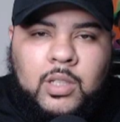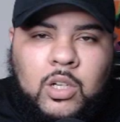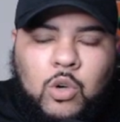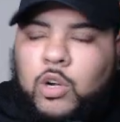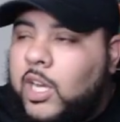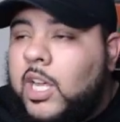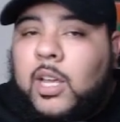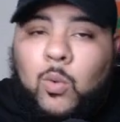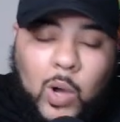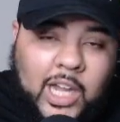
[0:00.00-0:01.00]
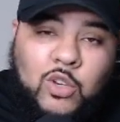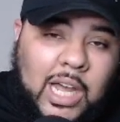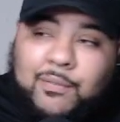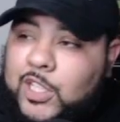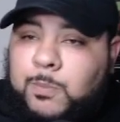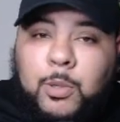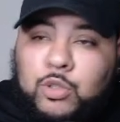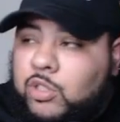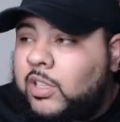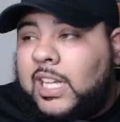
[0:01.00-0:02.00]
Or while you have this
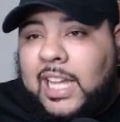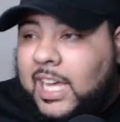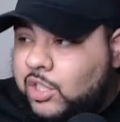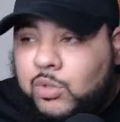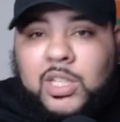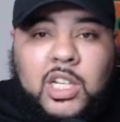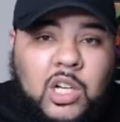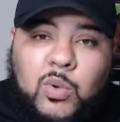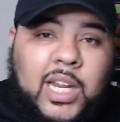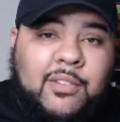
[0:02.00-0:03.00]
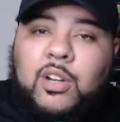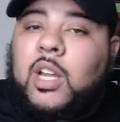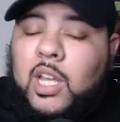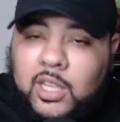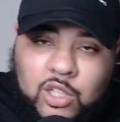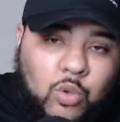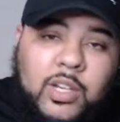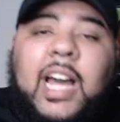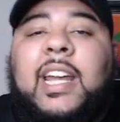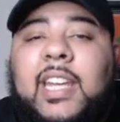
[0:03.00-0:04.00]
booster that lasts you a year or whatever, you will
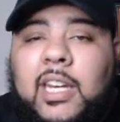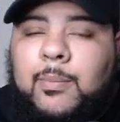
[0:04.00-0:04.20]
not get it.